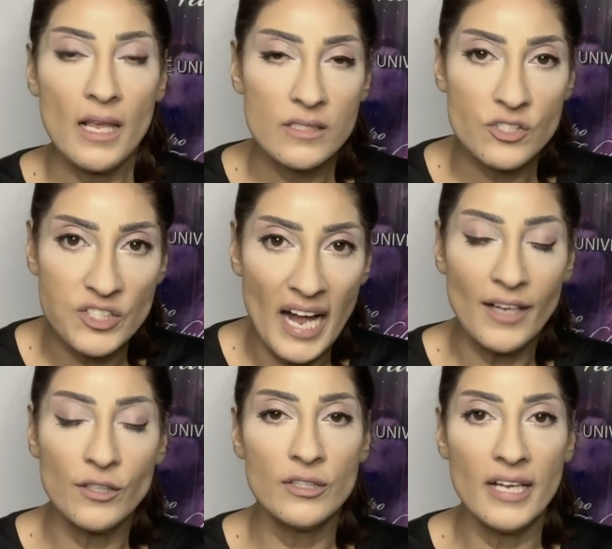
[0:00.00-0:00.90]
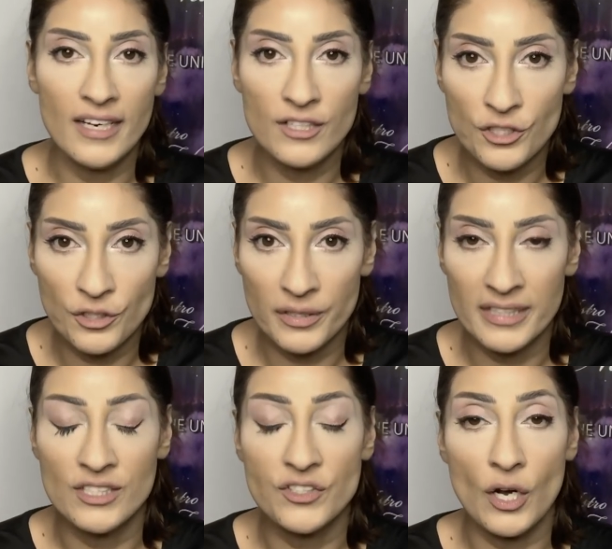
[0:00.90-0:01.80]
Saturn and
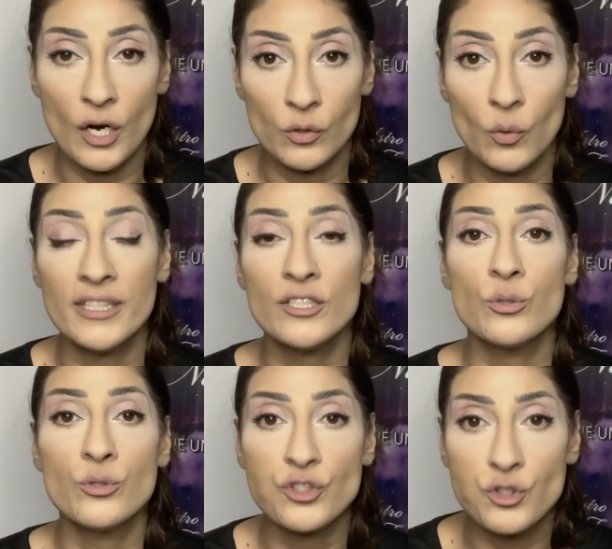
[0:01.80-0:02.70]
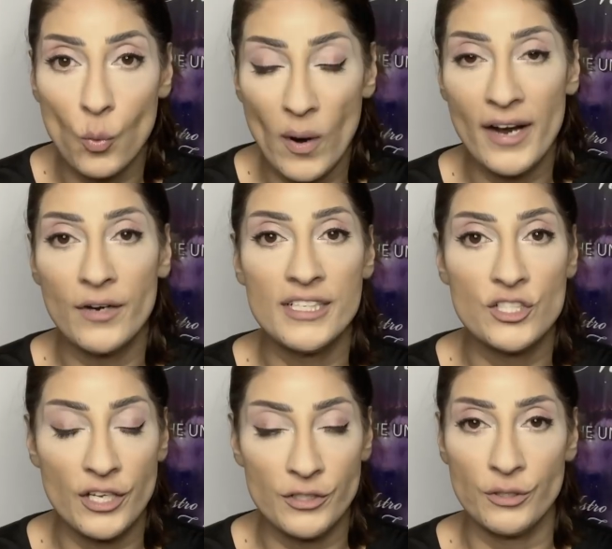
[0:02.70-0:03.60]
Uranus are going to square each other.